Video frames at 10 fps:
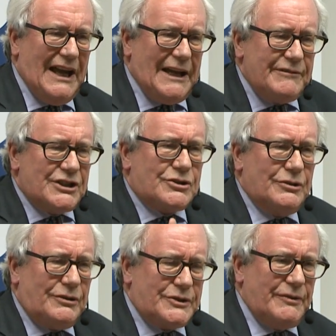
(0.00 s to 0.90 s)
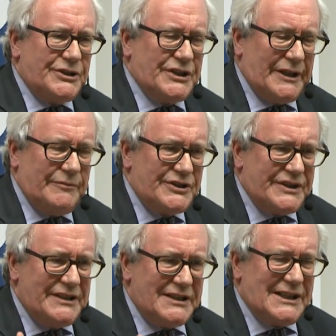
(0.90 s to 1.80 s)
having to talk to each other, which
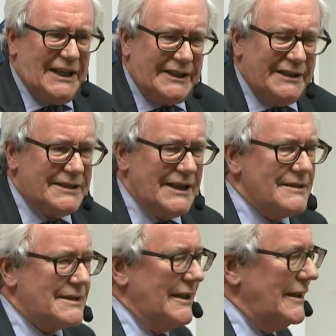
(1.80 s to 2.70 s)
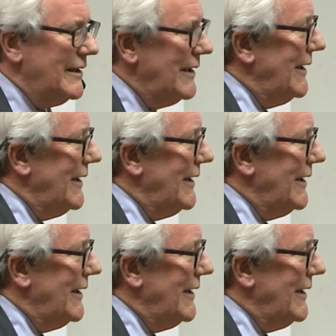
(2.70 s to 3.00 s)
they dislike intensely,